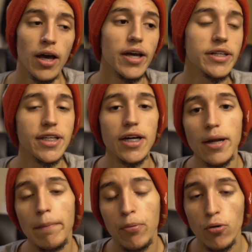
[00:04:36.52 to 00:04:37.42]
it's going
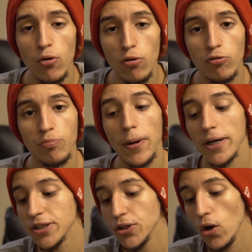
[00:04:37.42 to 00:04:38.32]
to improve, but
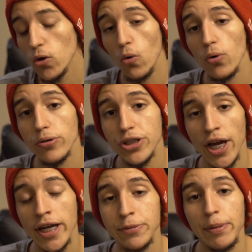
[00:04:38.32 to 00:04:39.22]
it's not going to
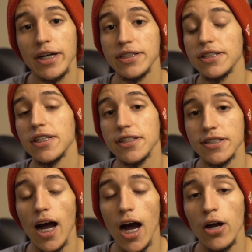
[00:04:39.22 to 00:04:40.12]
change because it's a
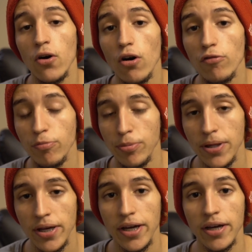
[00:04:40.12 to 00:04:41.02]
style of
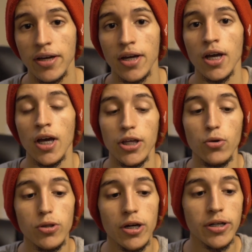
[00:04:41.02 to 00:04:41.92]
play.
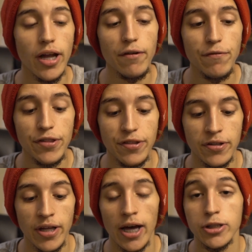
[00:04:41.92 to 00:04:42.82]
You learn
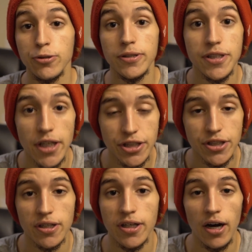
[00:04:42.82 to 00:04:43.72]
everything that,
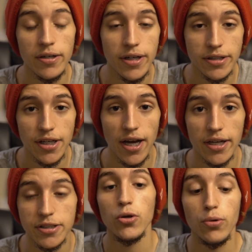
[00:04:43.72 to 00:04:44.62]
transition,
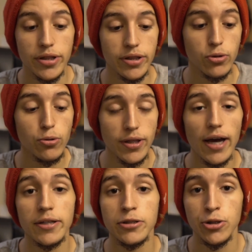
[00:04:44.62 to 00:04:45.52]
counterattacks. You do
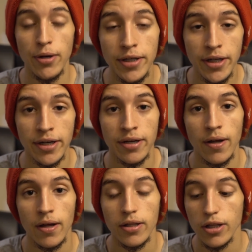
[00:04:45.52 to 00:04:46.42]
that in training.
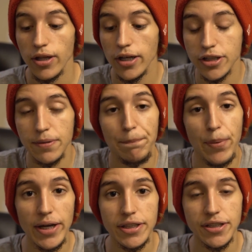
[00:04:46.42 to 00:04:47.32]
It's
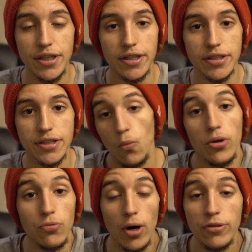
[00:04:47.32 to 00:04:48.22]
basics.
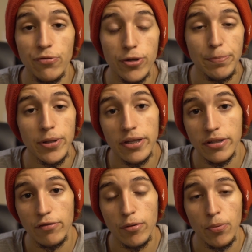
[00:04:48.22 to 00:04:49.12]
When Watford played
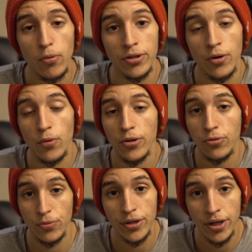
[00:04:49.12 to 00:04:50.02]
Liverpool and they won
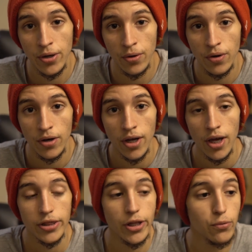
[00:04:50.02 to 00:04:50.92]
3-0,
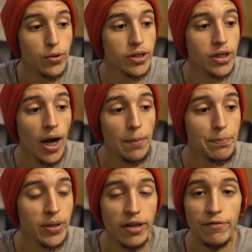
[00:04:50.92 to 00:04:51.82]
They were not
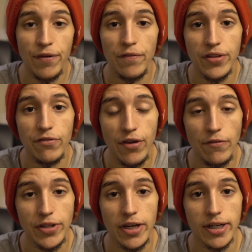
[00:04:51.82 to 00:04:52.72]
playing
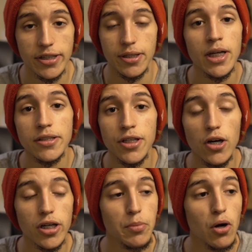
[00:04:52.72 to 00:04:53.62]
50-50 against them. I'm not
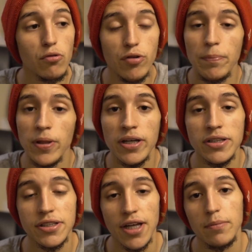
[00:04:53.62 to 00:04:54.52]
talking about overplaying
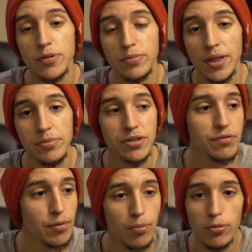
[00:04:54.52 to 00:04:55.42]
these types of teams,
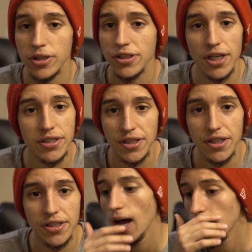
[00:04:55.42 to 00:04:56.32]
Liverpool, the
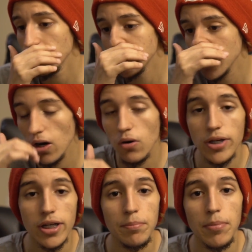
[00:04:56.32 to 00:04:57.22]
City. I'm
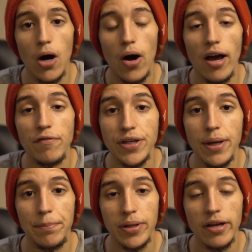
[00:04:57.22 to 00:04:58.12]
talking about having
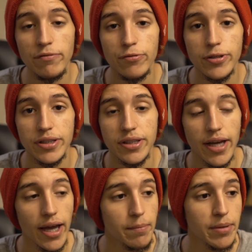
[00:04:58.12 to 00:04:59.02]
a plan for the
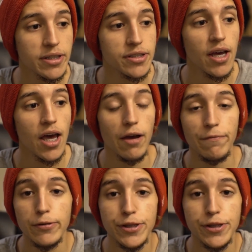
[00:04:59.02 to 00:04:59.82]
game, because if you